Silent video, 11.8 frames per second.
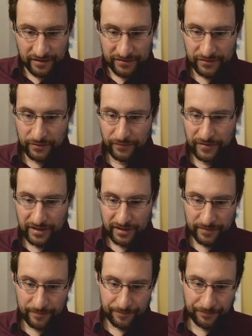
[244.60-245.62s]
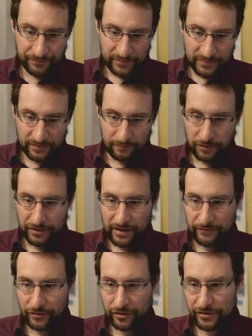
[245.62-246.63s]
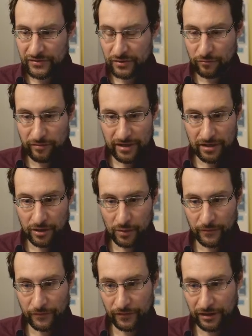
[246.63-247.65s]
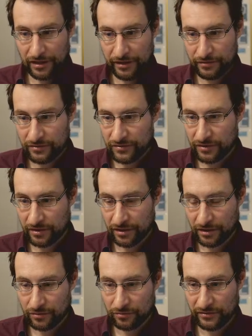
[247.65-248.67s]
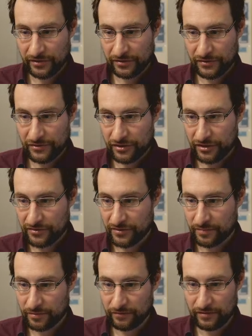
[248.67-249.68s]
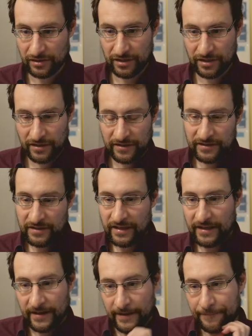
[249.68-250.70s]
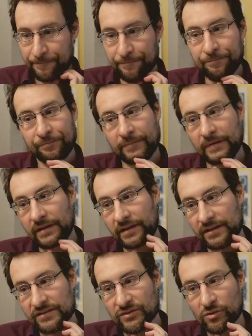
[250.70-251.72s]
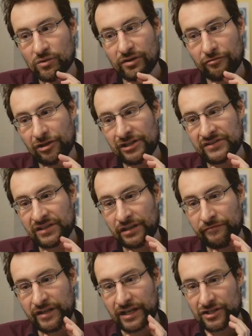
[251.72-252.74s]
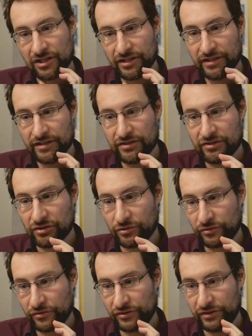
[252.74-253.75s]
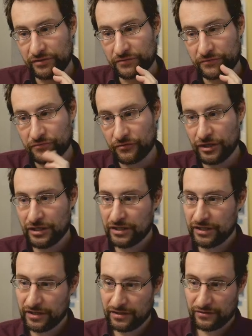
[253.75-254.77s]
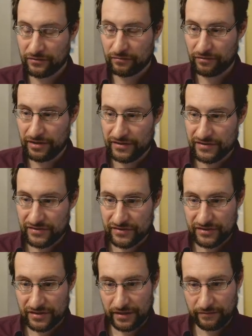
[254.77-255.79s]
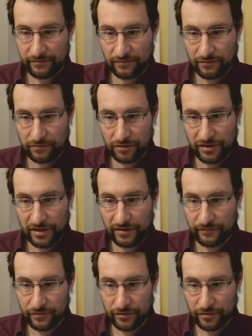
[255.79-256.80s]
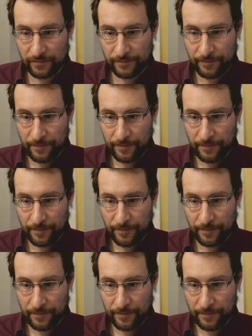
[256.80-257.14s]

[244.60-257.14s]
So VM, whatever. So we hopefully Linux kernel are cool. We also changed this previously. So realistically, we actually don't need freaking 3.7 whatever.